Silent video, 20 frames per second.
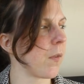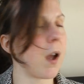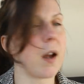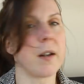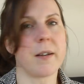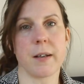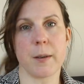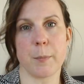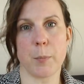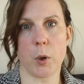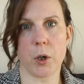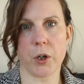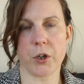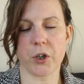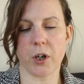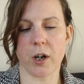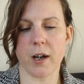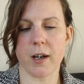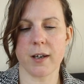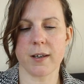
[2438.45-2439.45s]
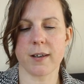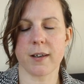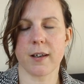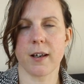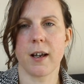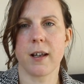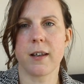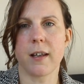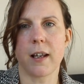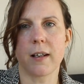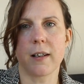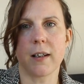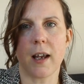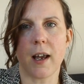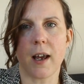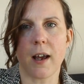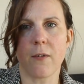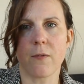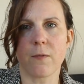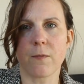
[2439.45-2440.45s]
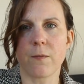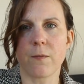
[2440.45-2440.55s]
I did apologise, and then yeah.